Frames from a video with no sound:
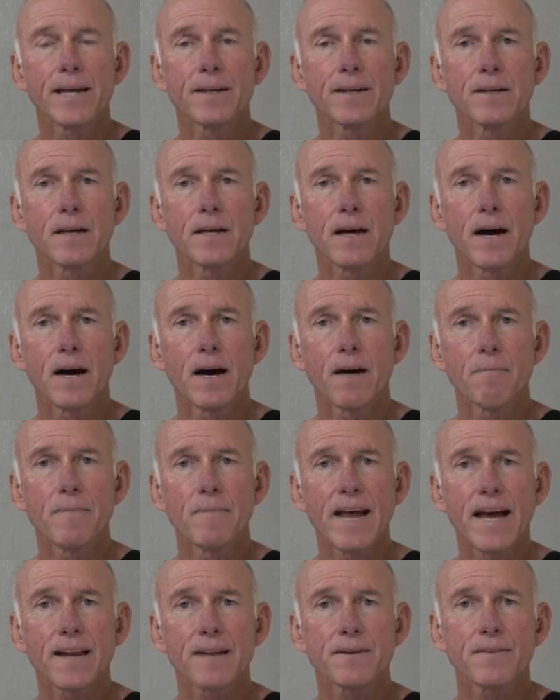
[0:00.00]
and
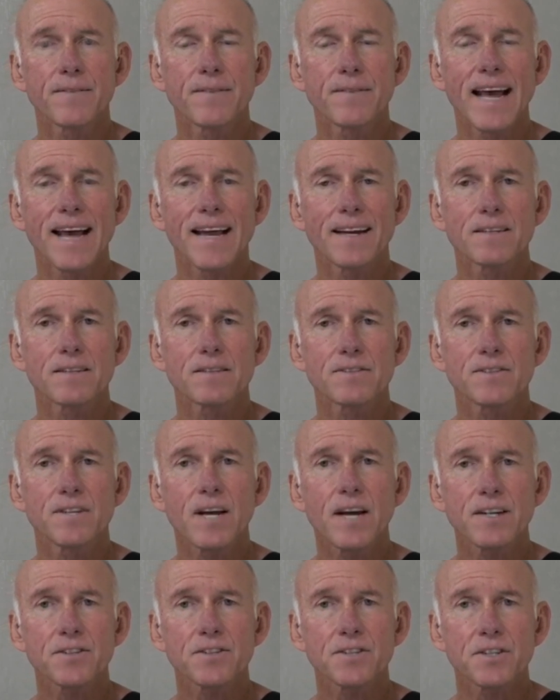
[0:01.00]
that
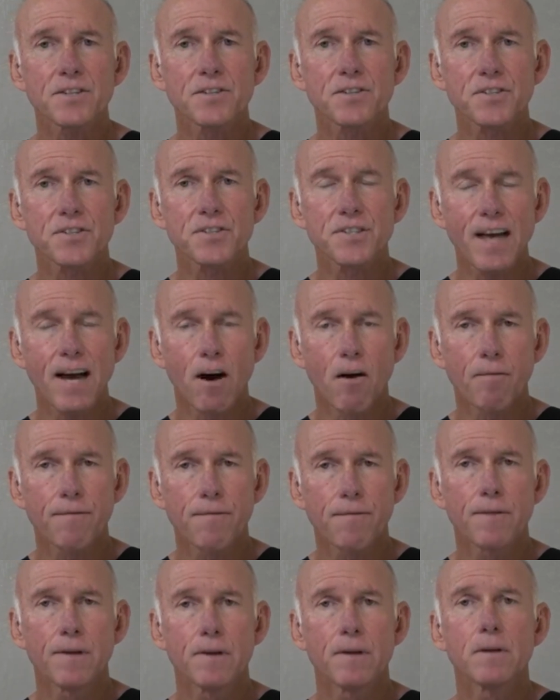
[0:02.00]
touch
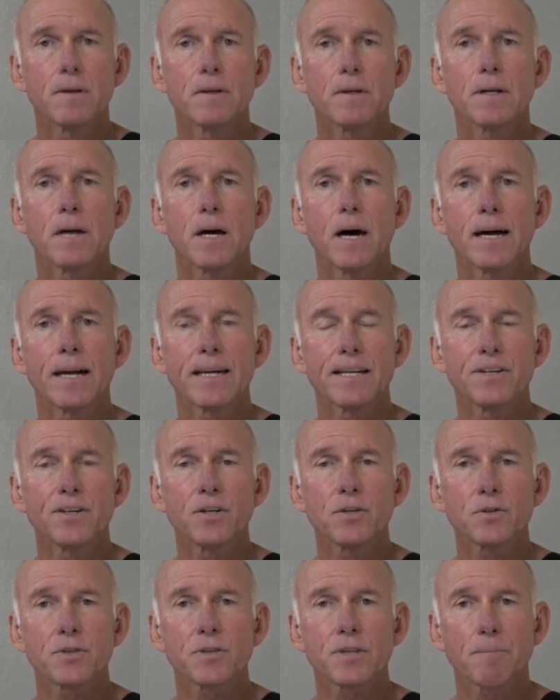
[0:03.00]
itself
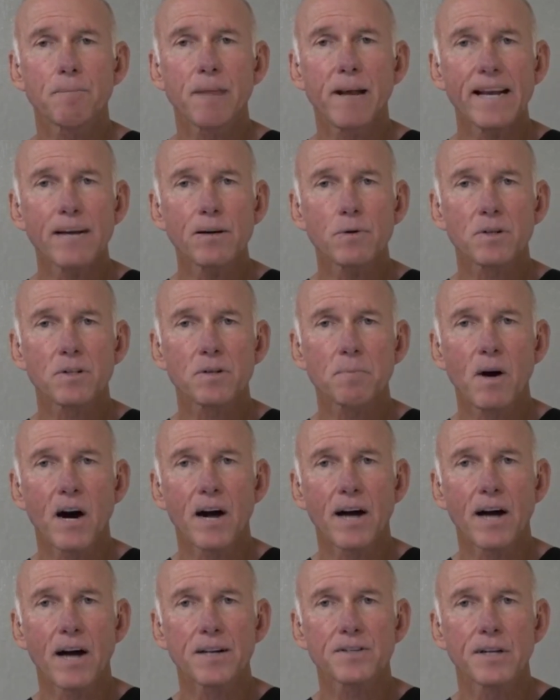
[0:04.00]
induced a pain
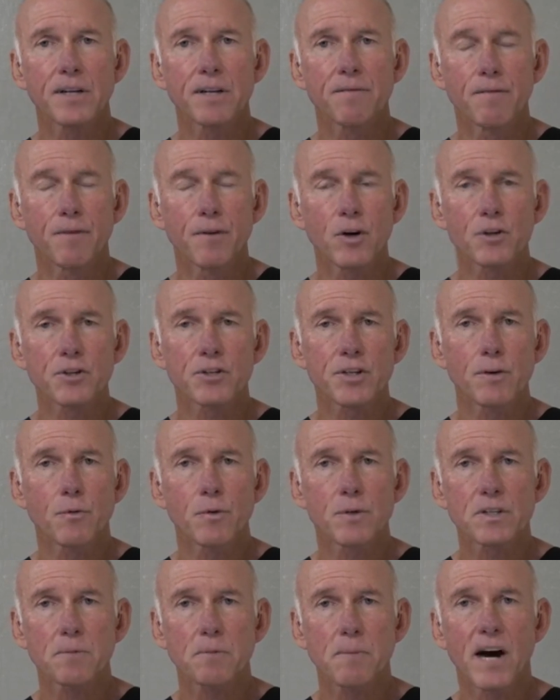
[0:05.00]
response, an
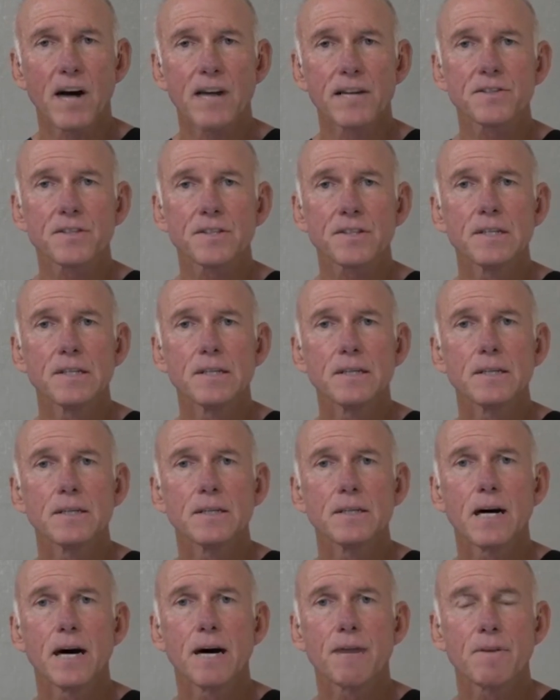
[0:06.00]
aversion response
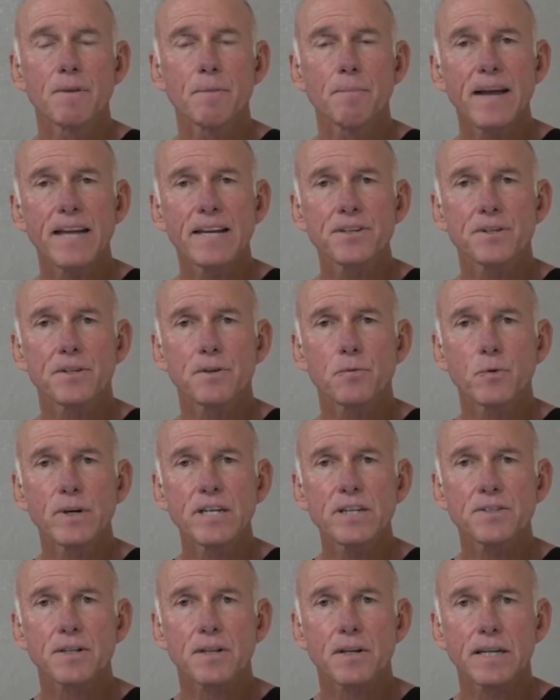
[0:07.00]
of the
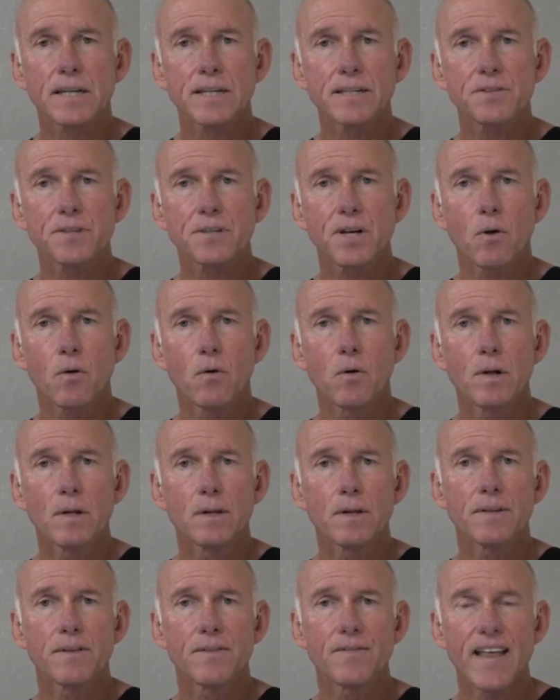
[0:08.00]
patient recently.
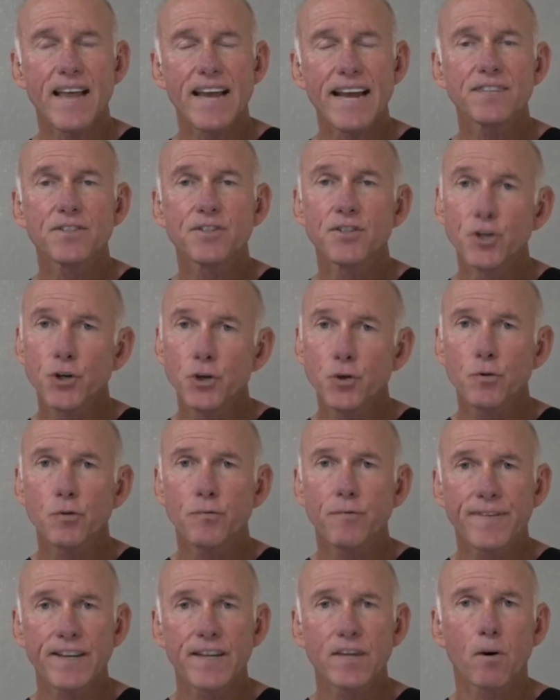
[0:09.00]
So they
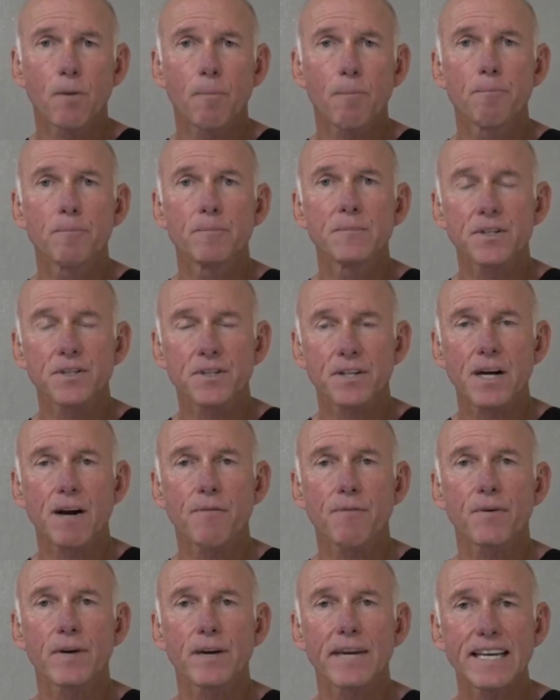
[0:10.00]
do feel
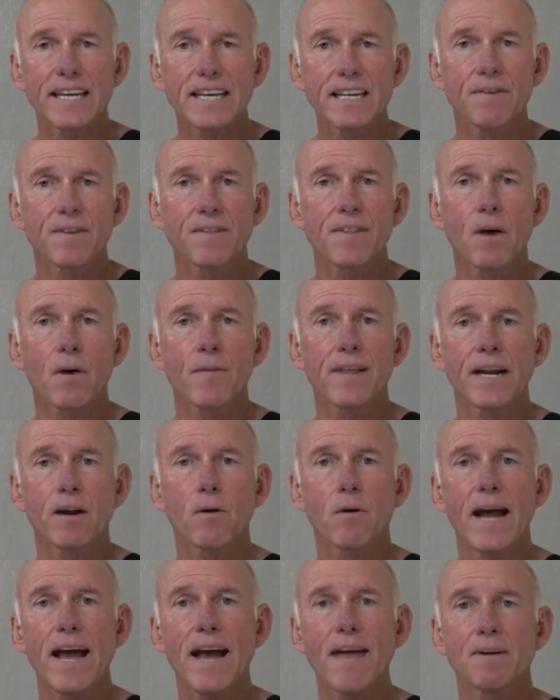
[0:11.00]
discomfort even though
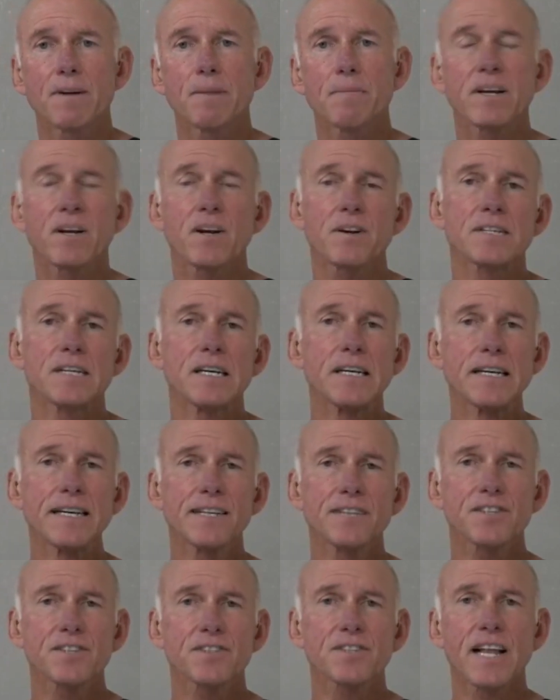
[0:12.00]
they don't have it, because
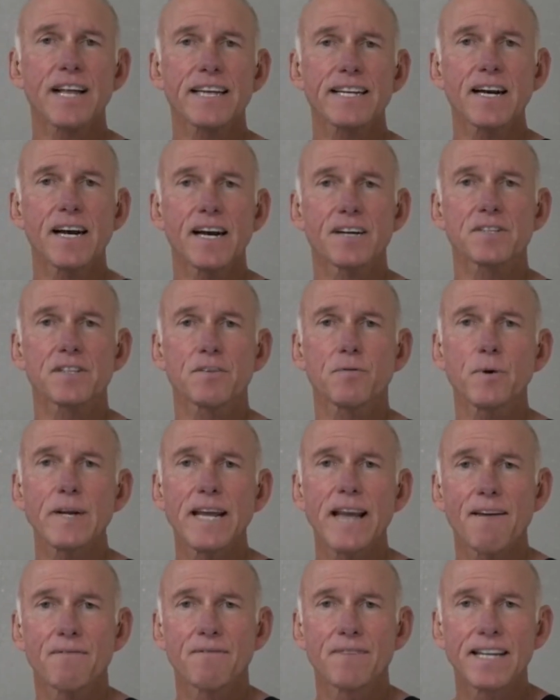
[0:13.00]
it's just like us.
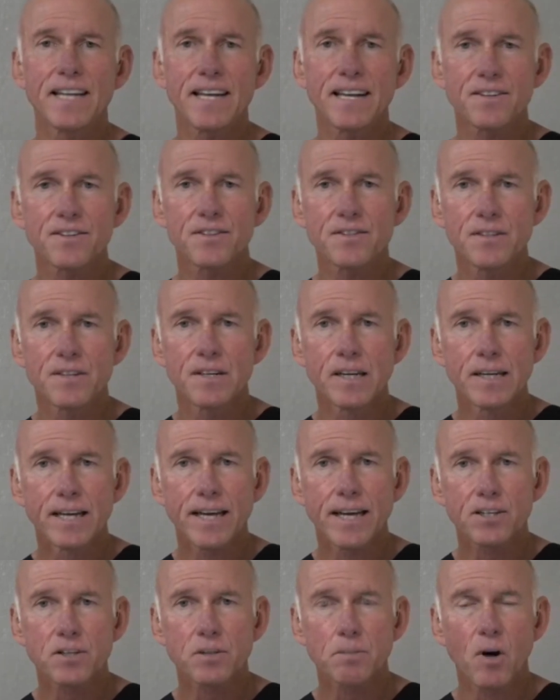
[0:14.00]
If we have dentin
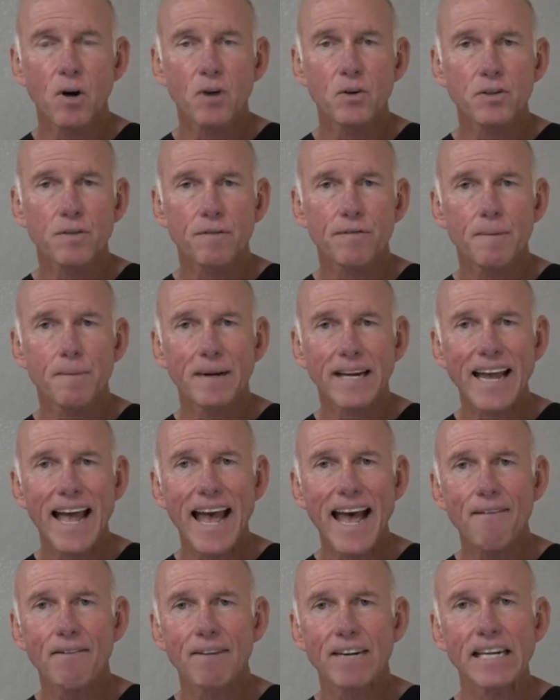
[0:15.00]
exposure from
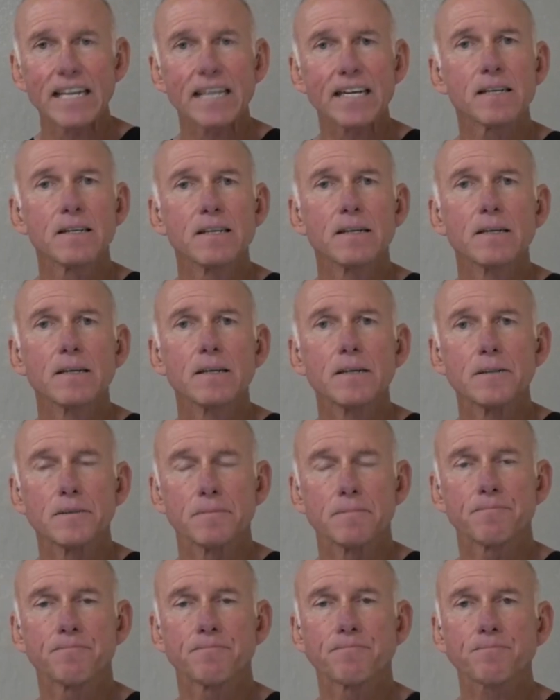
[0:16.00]
a cavity
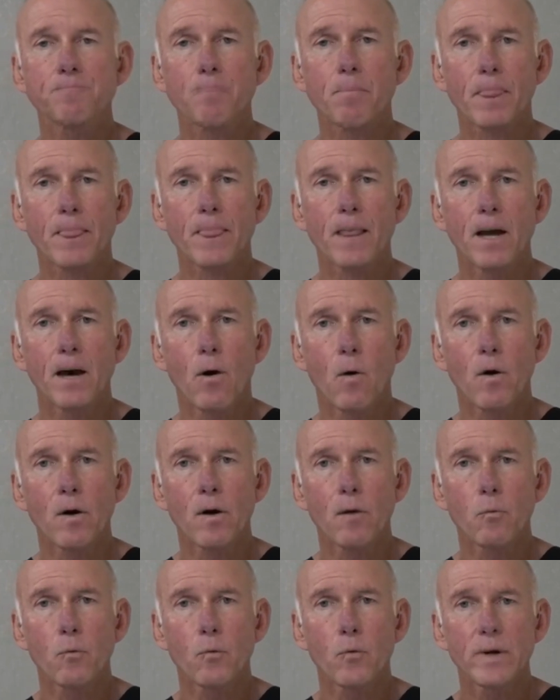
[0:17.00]

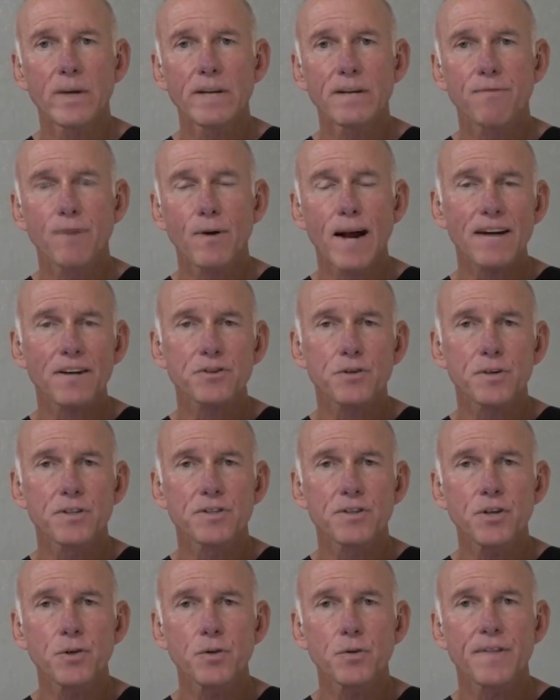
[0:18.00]
or we
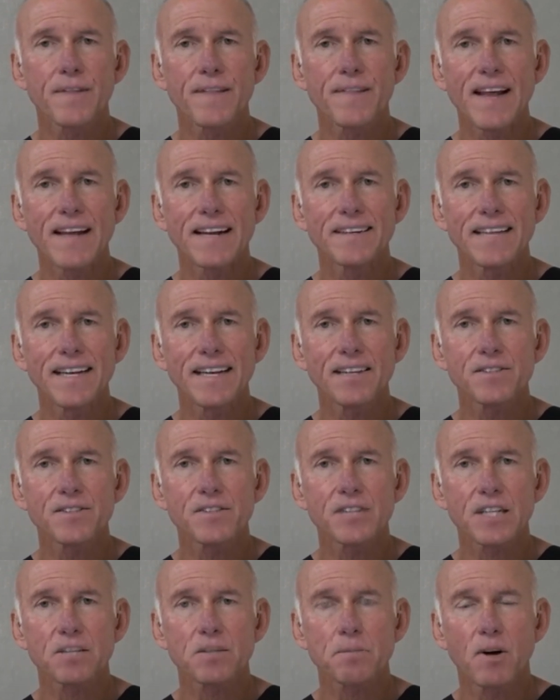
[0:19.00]
fracture a tooth and that
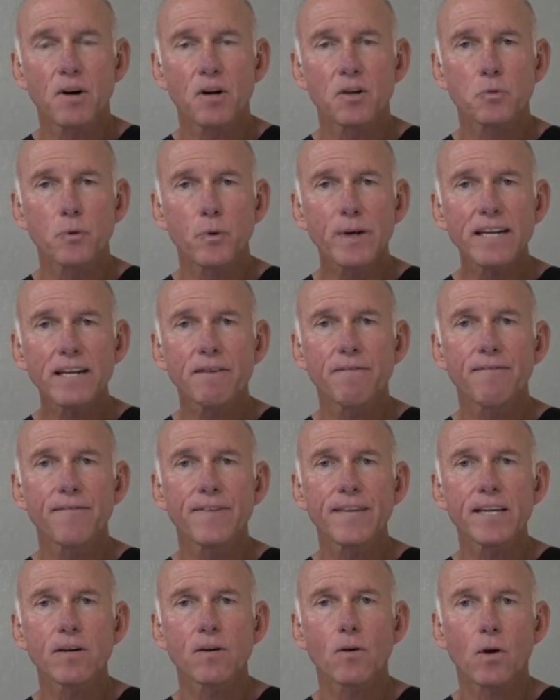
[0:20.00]
dentin's exposed, we
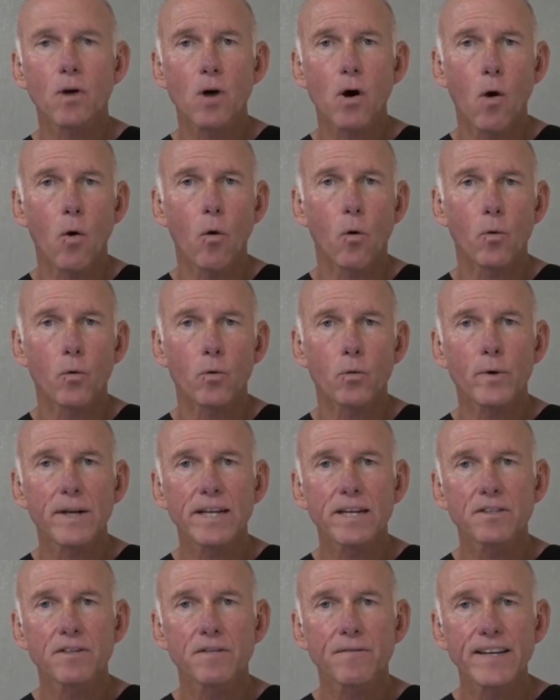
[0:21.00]
can feel
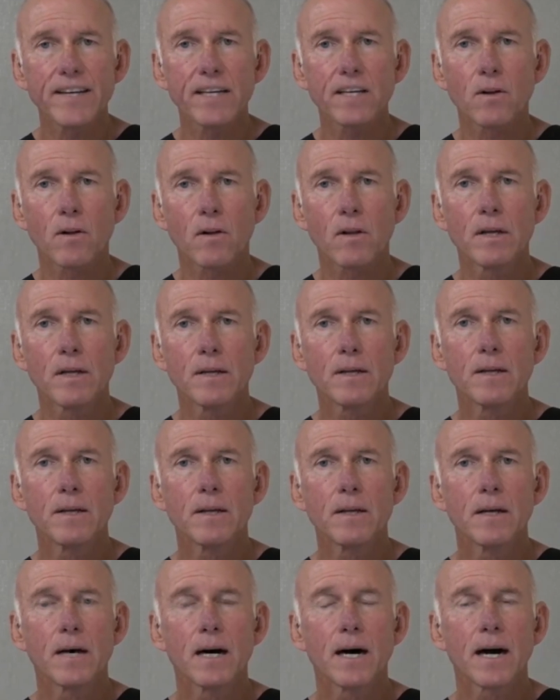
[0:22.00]
cold. We can feel